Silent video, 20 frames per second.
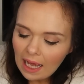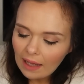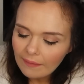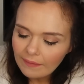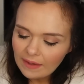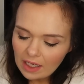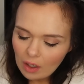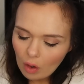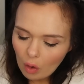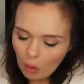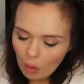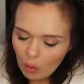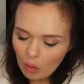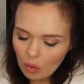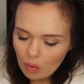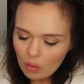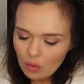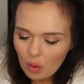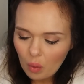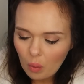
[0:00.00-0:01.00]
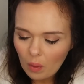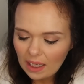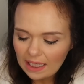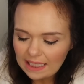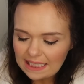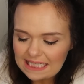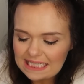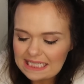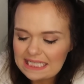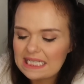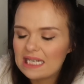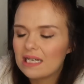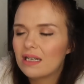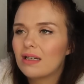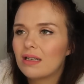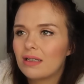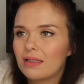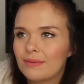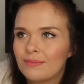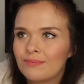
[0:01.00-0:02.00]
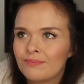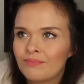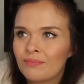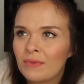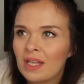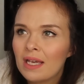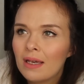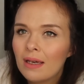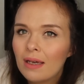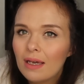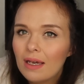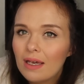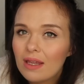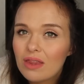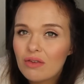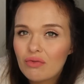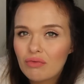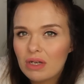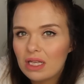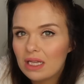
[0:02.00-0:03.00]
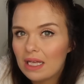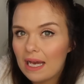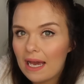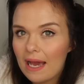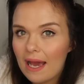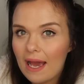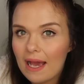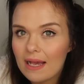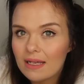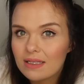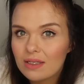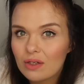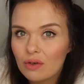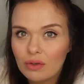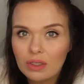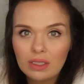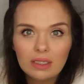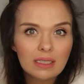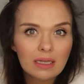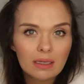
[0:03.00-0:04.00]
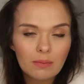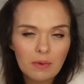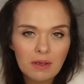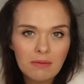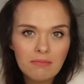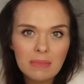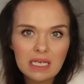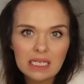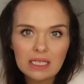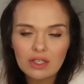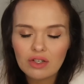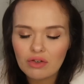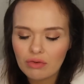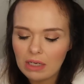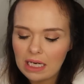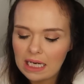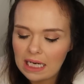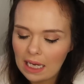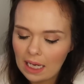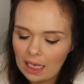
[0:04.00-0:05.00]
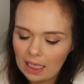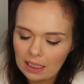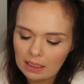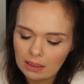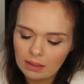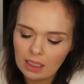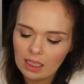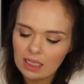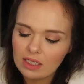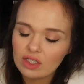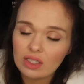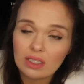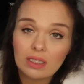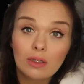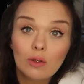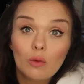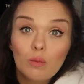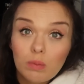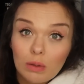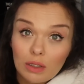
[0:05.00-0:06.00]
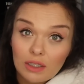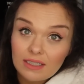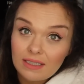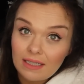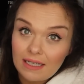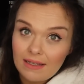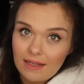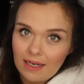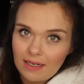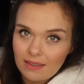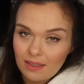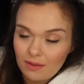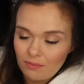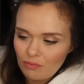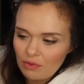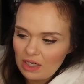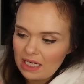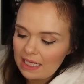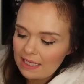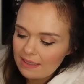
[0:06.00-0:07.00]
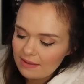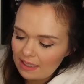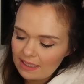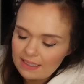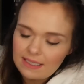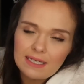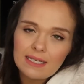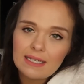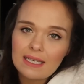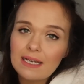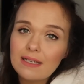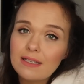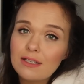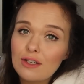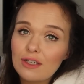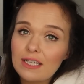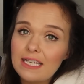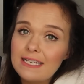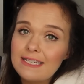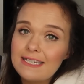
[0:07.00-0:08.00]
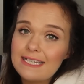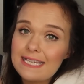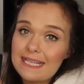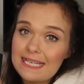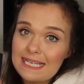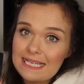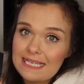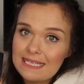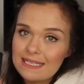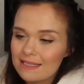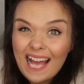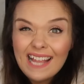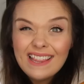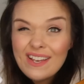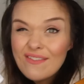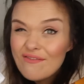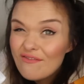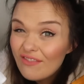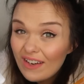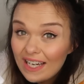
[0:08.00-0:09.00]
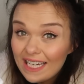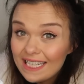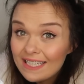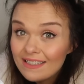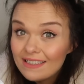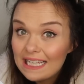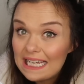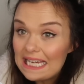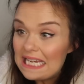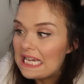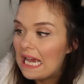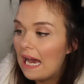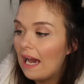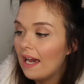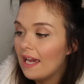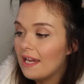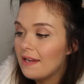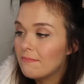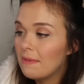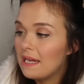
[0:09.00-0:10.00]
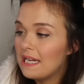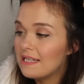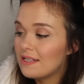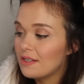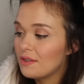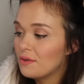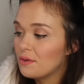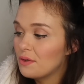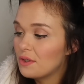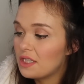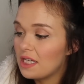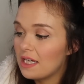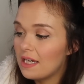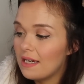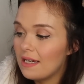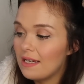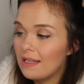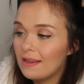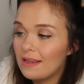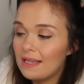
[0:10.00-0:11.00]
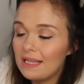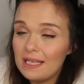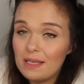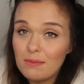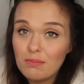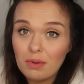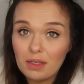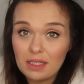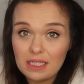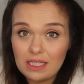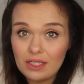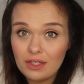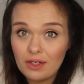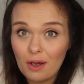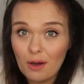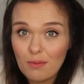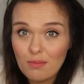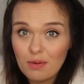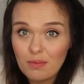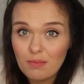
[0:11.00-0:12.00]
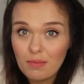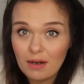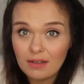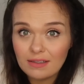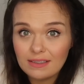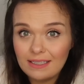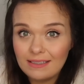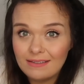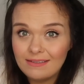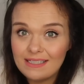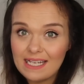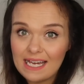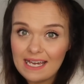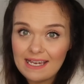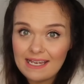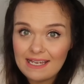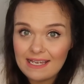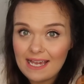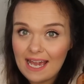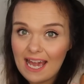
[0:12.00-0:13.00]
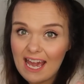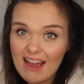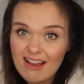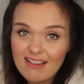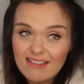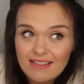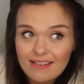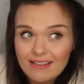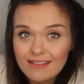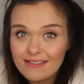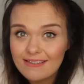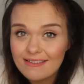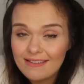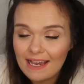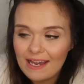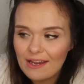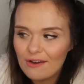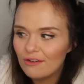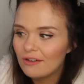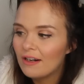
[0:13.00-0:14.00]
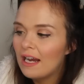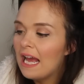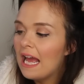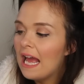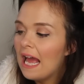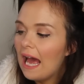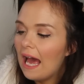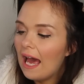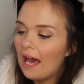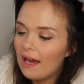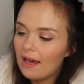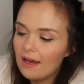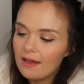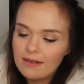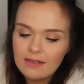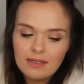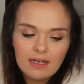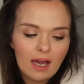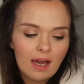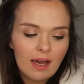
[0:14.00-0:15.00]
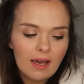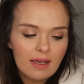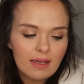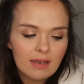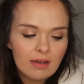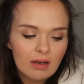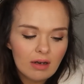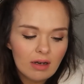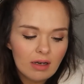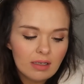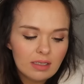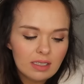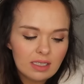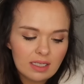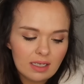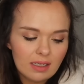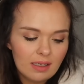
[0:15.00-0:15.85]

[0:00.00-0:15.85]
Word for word: And they are all quite thriller-esque or a little bit mystery, and I just love books like that, so I'm really excited to get stuck into these. And then finally, I made an order in the Body Shop Boxing Day-esque sale, and I got